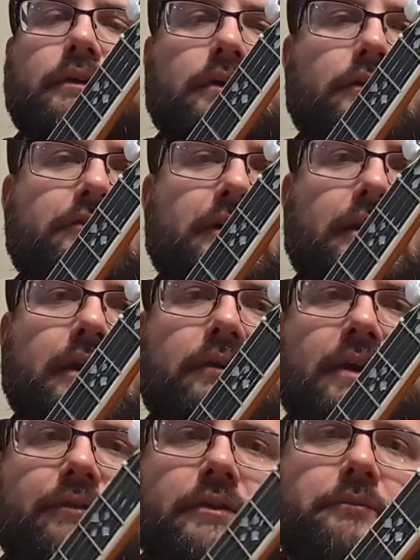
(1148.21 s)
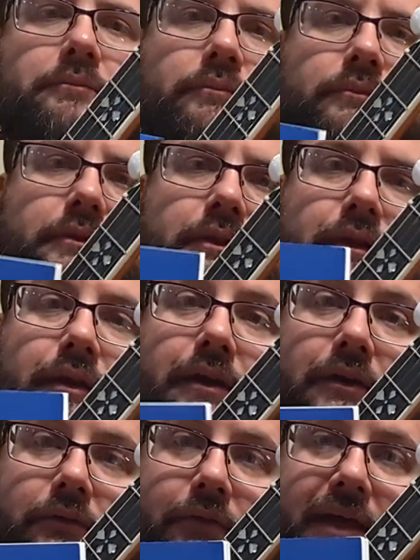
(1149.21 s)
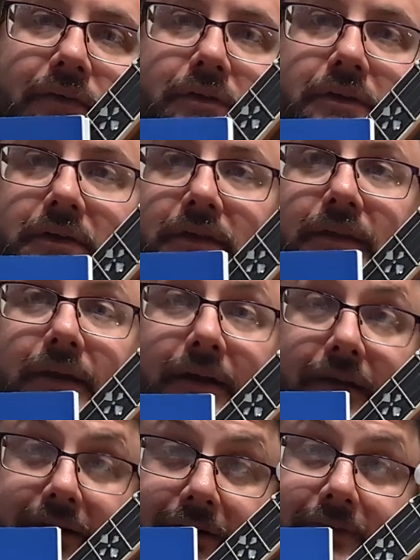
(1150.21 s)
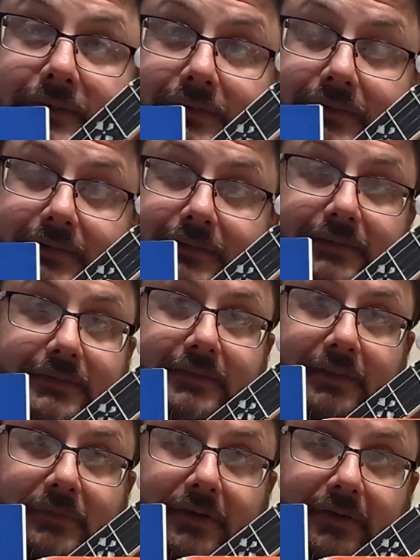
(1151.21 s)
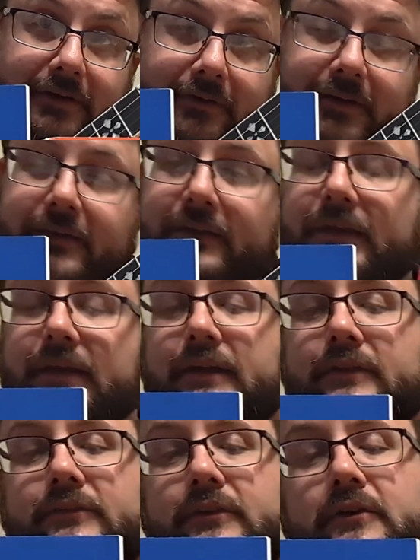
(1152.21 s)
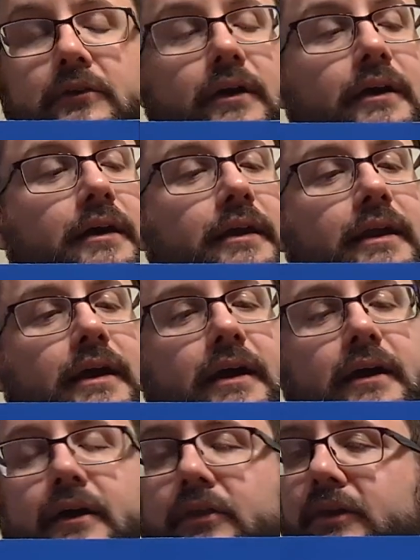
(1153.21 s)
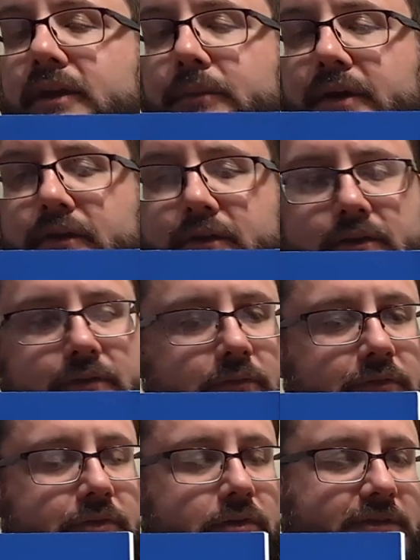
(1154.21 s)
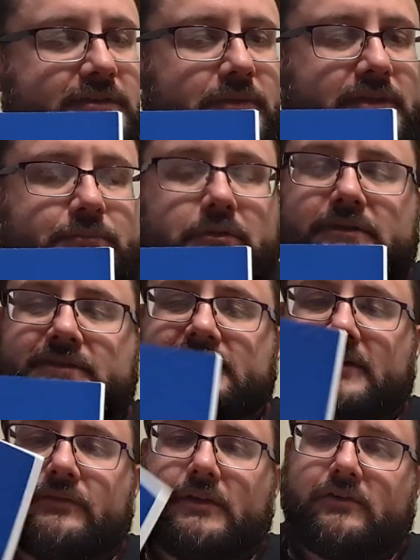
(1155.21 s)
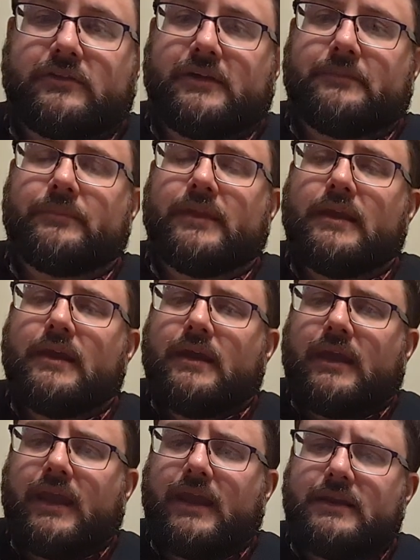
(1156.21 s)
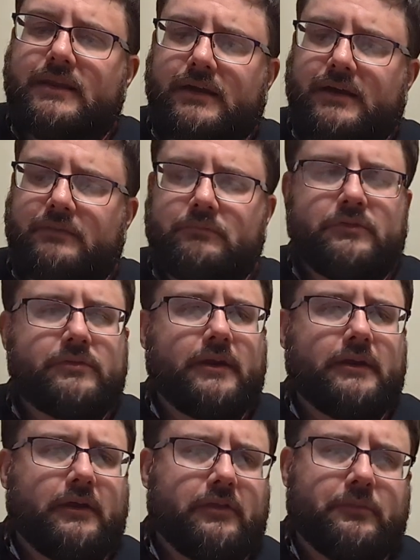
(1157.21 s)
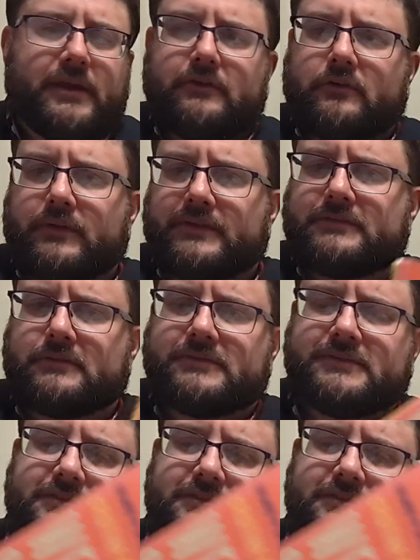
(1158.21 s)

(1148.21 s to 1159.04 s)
Oh, check it out. We have a good thumbnail here, right? So I'll think about reviewing some of these books as I finish them, and moving on to other banjo resources.